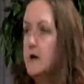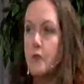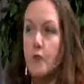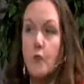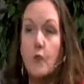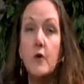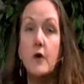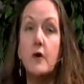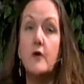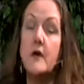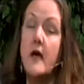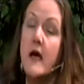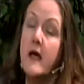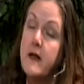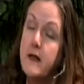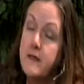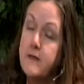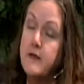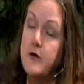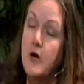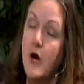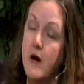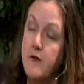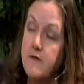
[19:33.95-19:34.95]
and we're not at
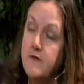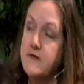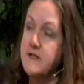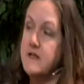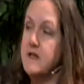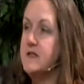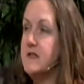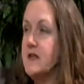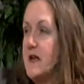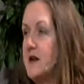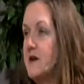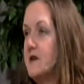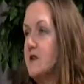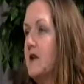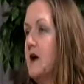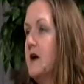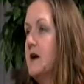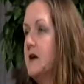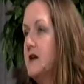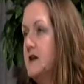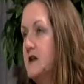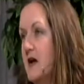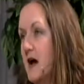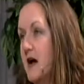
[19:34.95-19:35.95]
the office at 10 o'clock
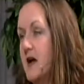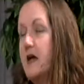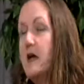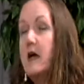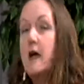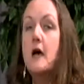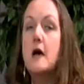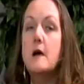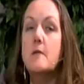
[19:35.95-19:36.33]
at night,